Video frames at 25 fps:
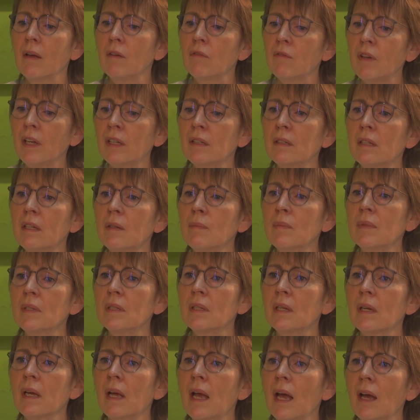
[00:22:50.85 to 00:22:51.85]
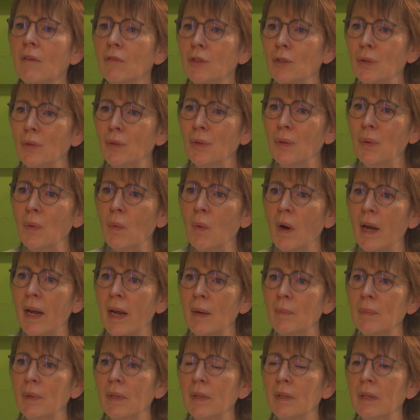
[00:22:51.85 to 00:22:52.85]
Victims have to know what
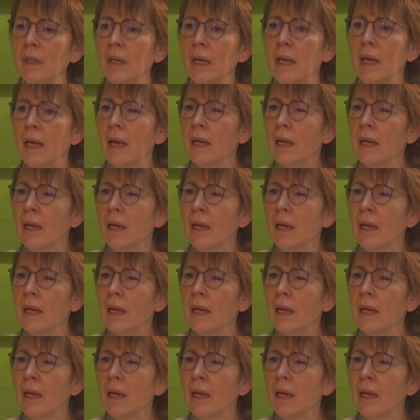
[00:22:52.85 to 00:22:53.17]
happened.